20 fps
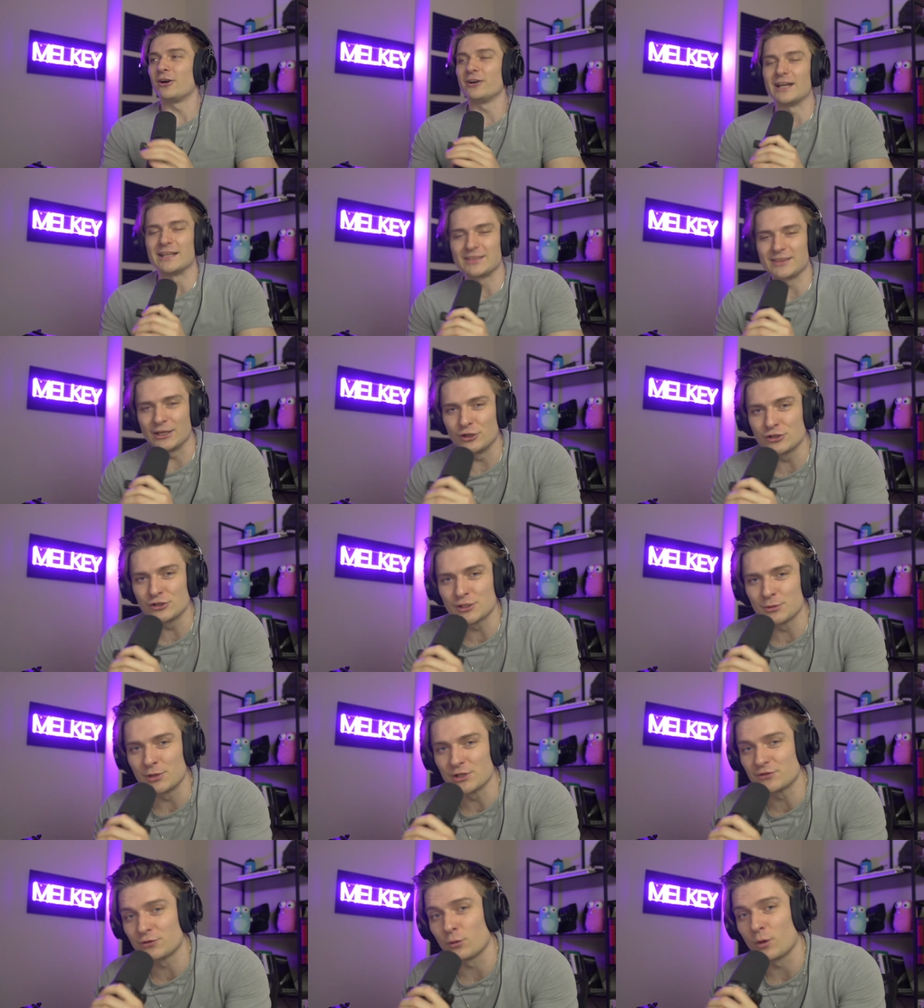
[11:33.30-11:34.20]
All right, thank you so
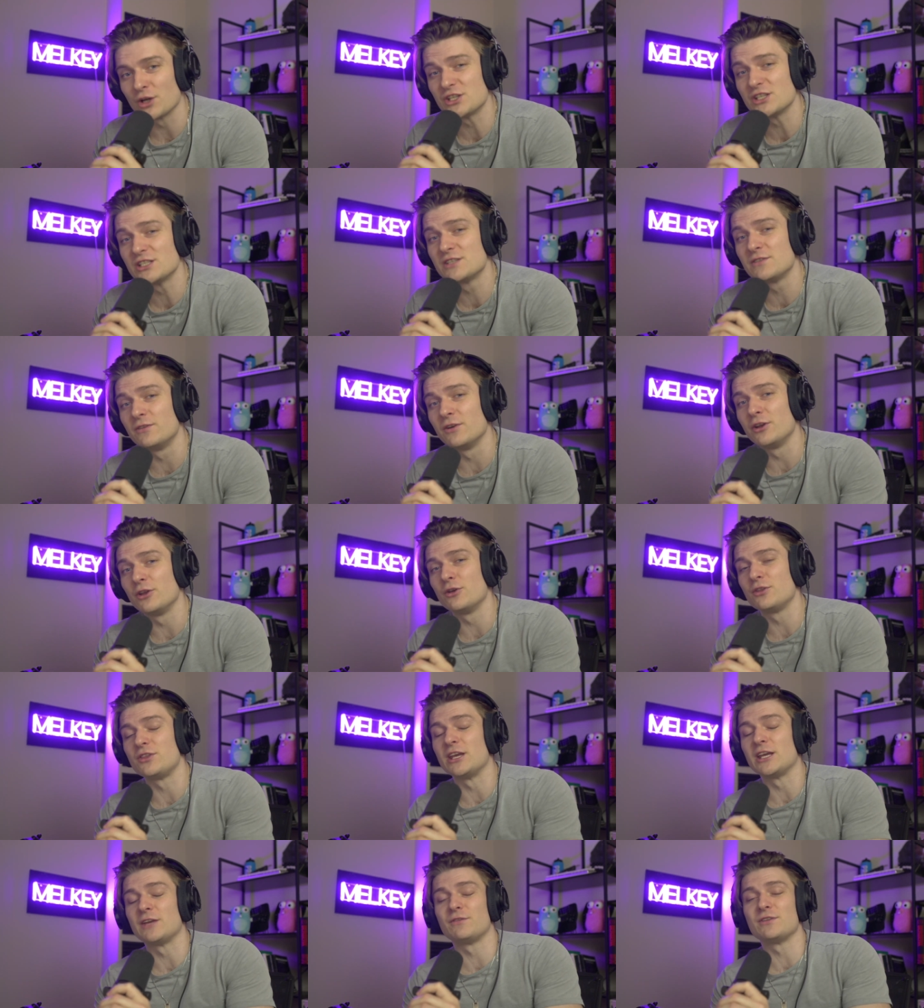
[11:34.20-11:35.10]
much for watching this video.
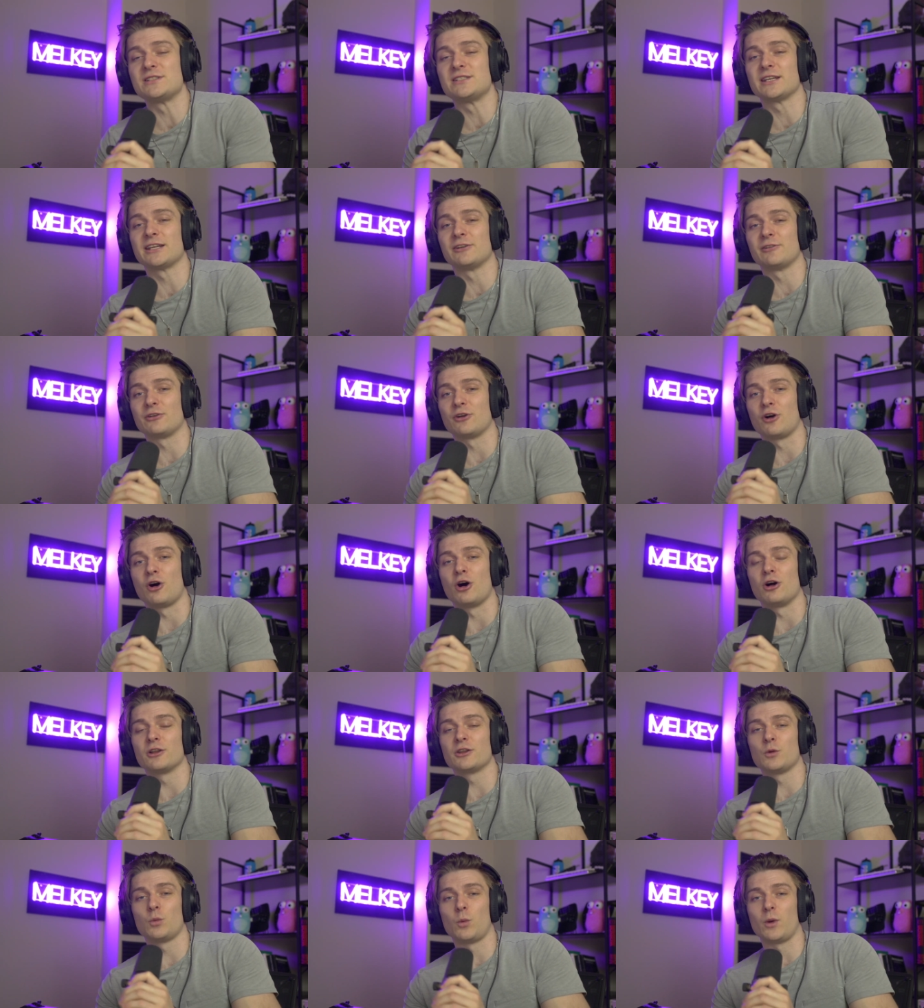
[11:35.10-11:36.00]
Thank you for sticking around
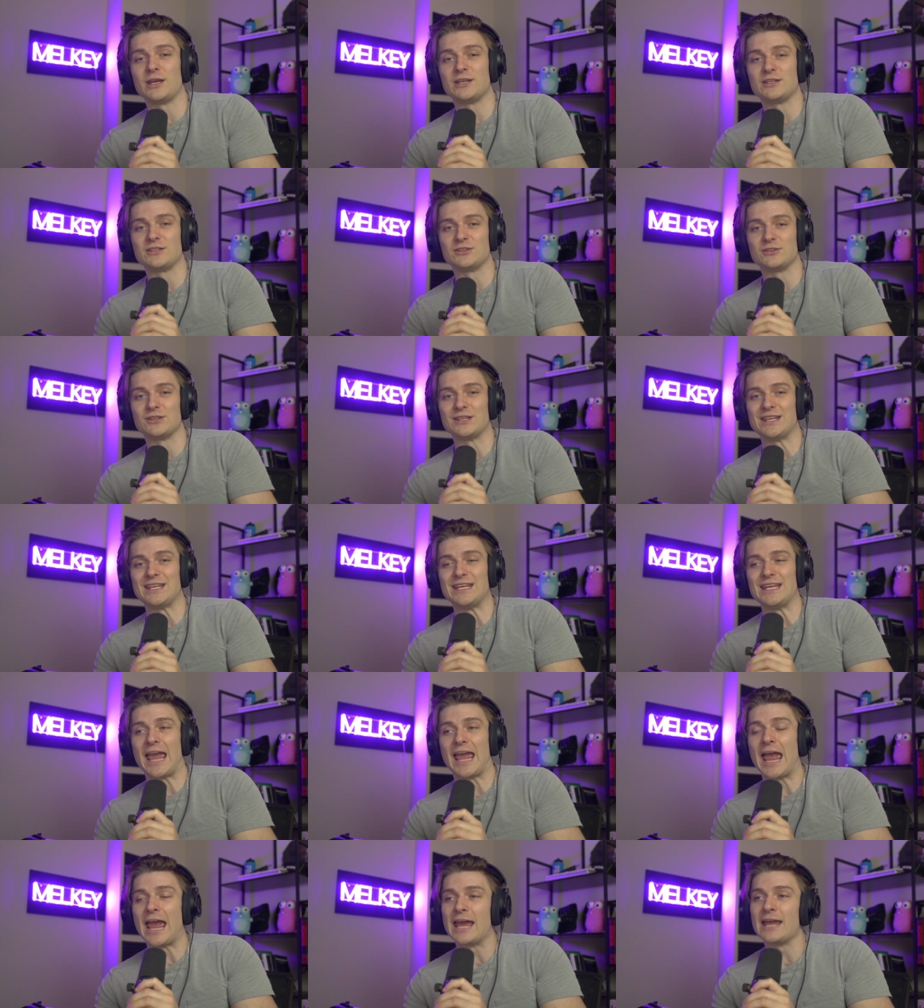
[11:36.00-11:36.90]
all the way to
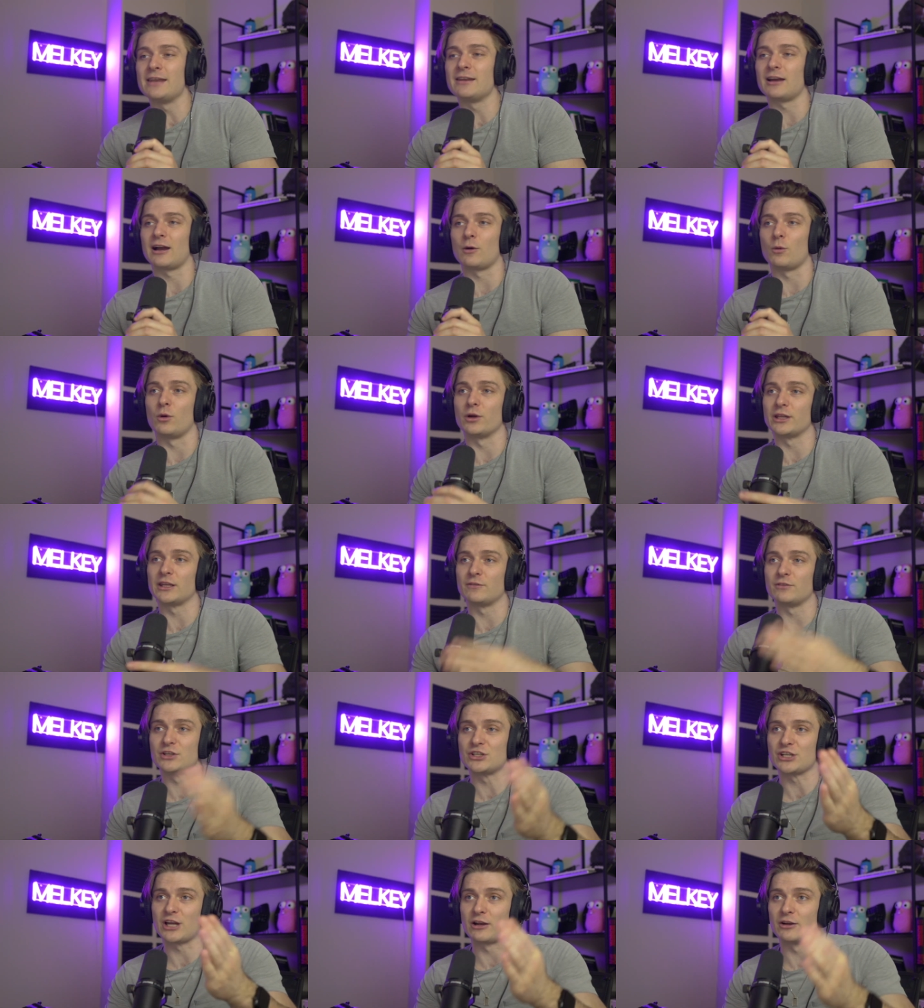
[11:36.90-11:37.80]
the end. I want to give
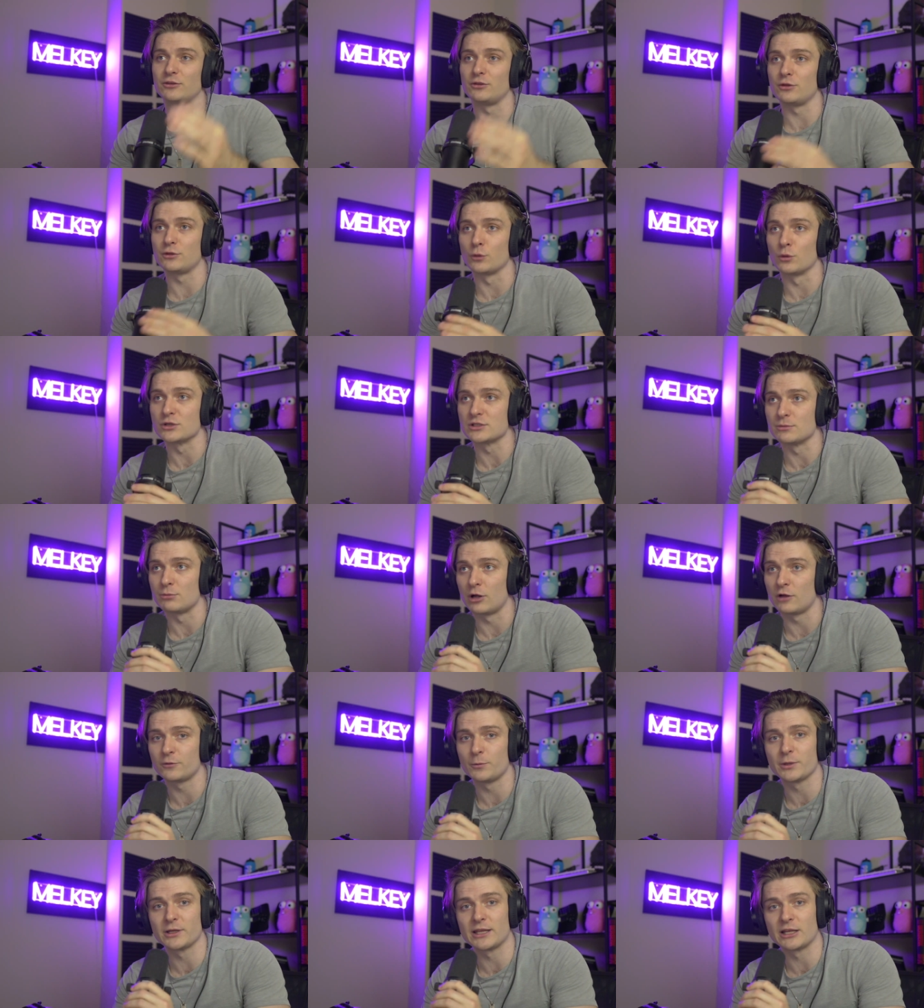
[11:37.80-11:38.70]
a shout out to Thorsten
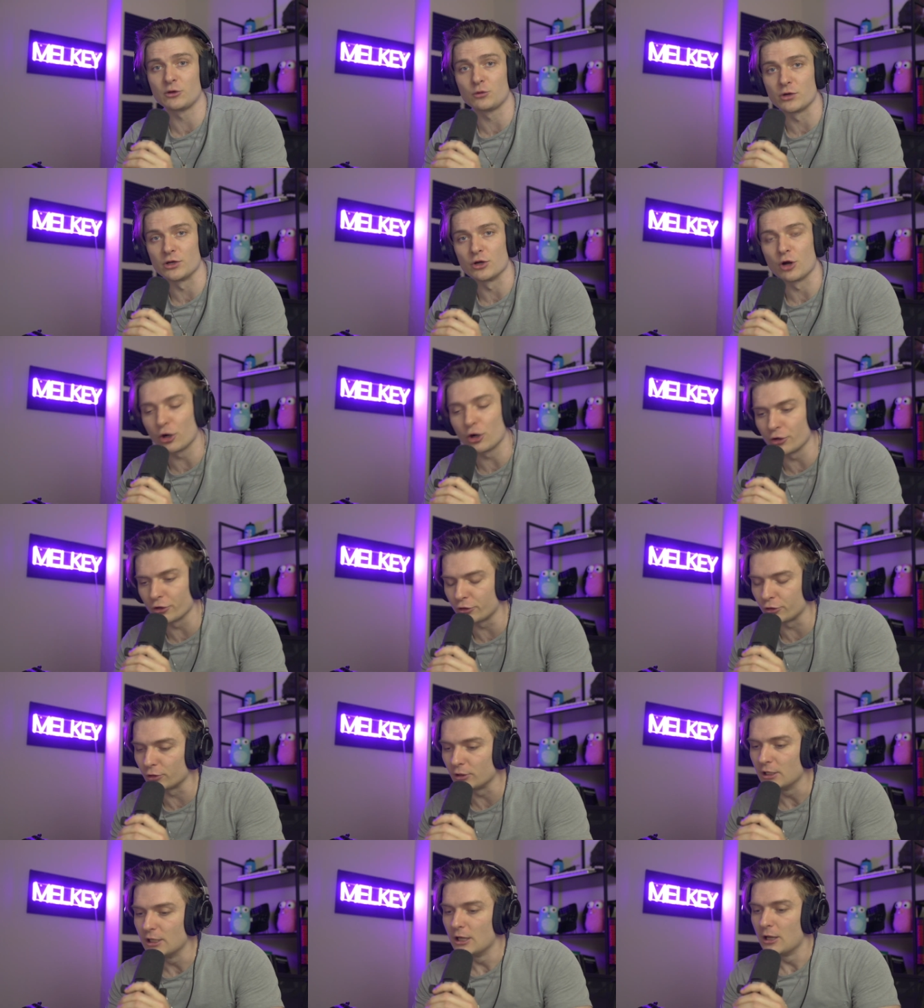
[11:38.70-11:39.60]
Ball for making that great
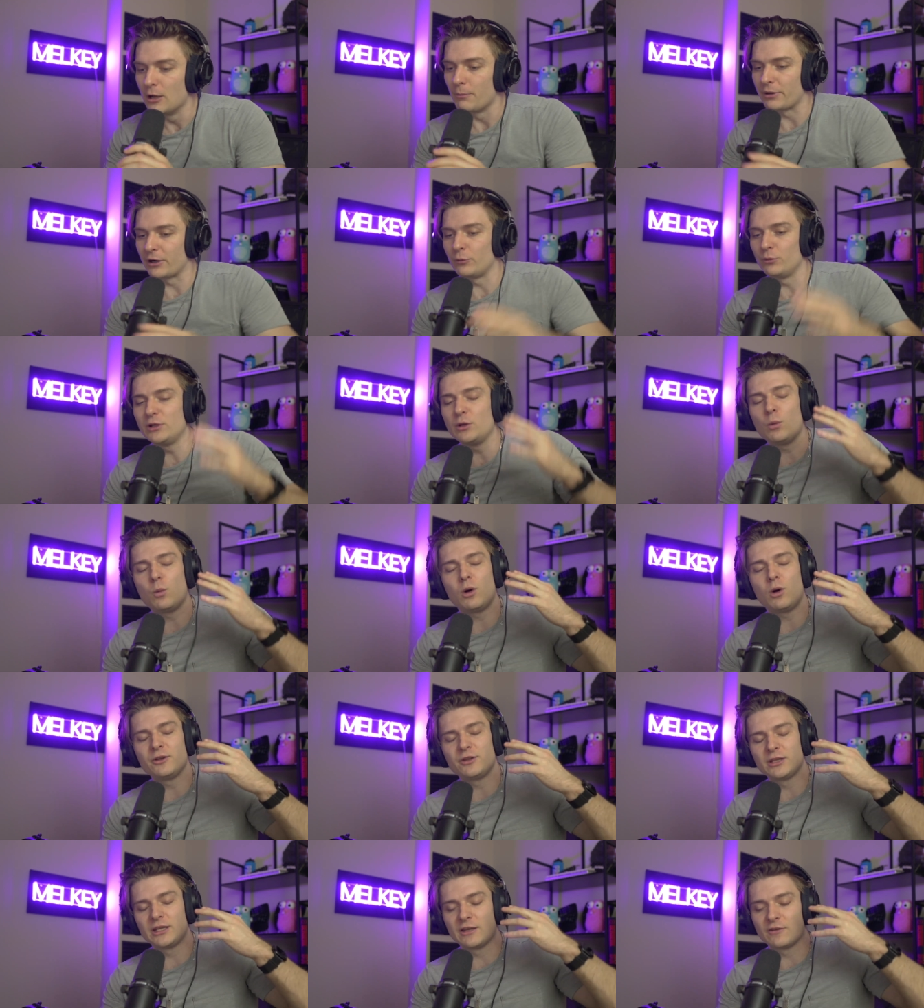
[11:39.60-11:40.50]
article, but I really
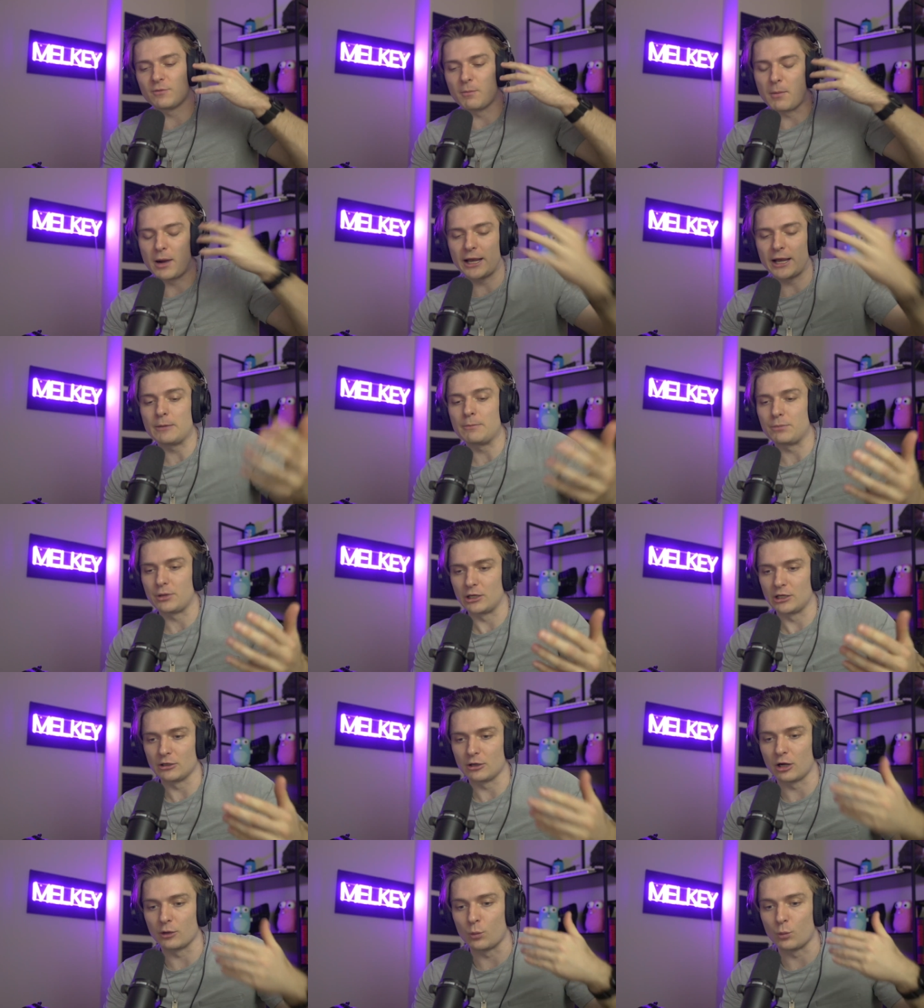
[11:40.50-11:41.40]
want to give my
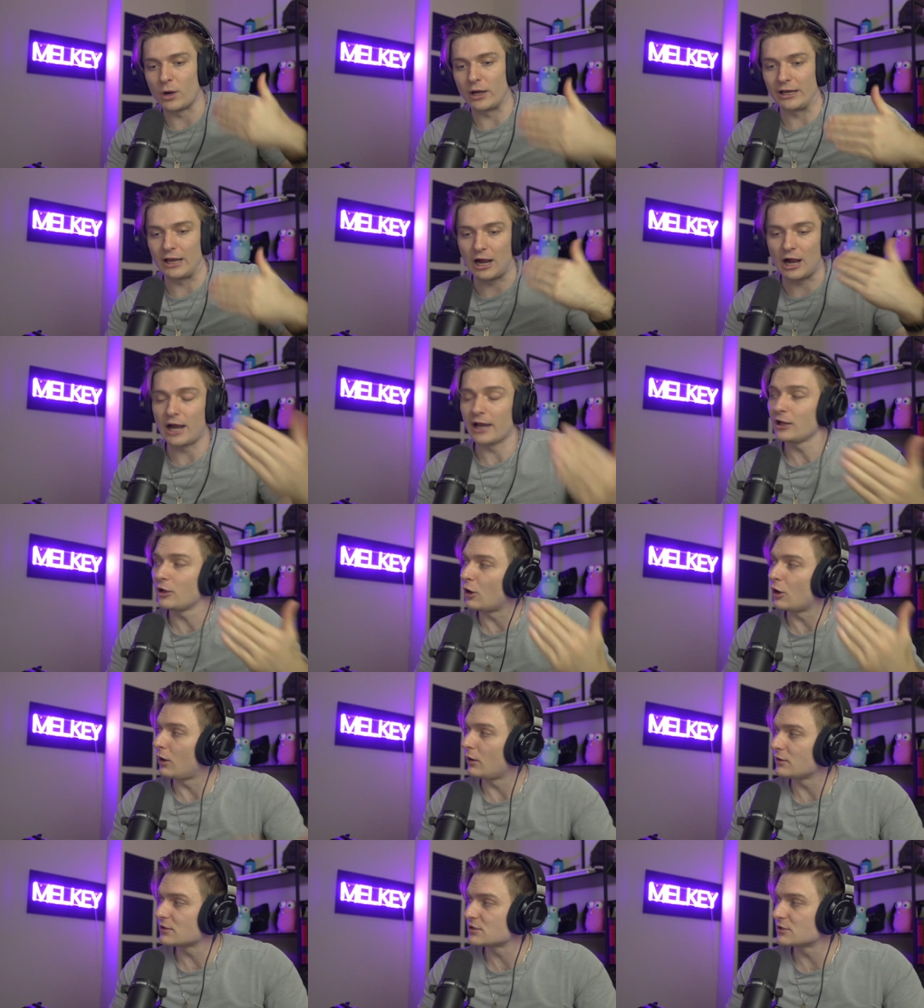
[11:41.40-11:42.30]
opinion on why I
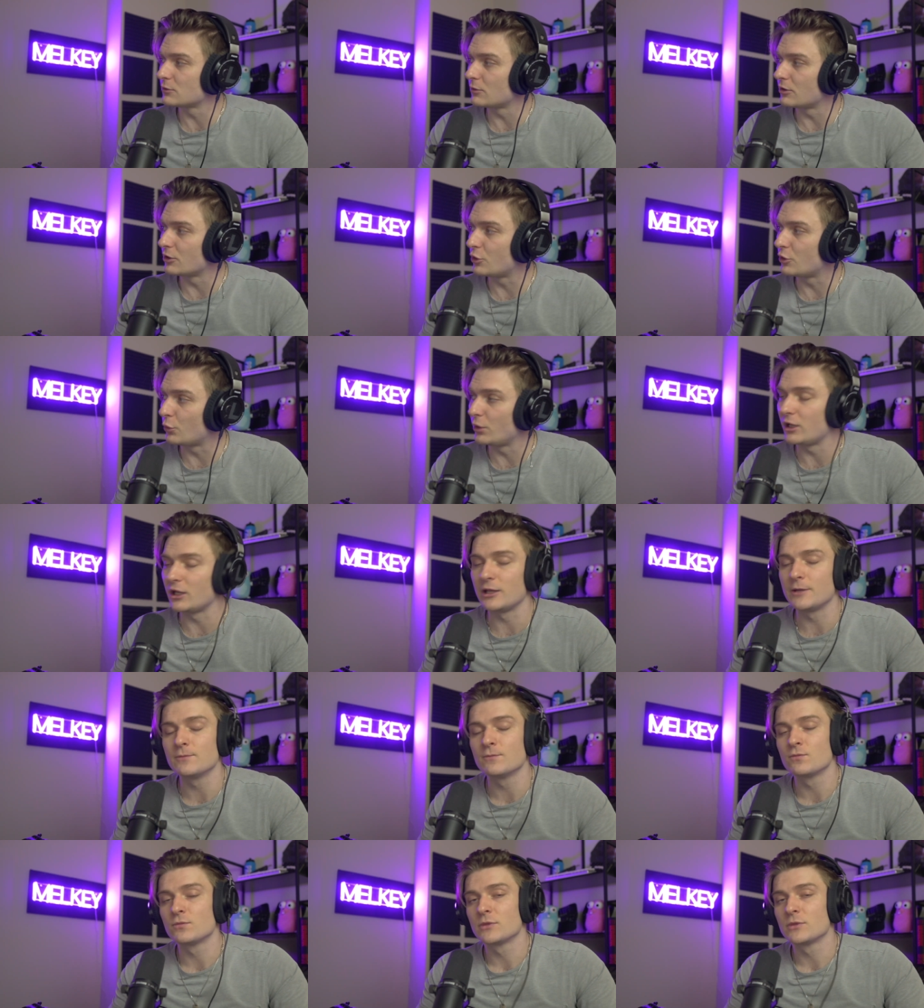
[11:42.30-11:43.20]
also agree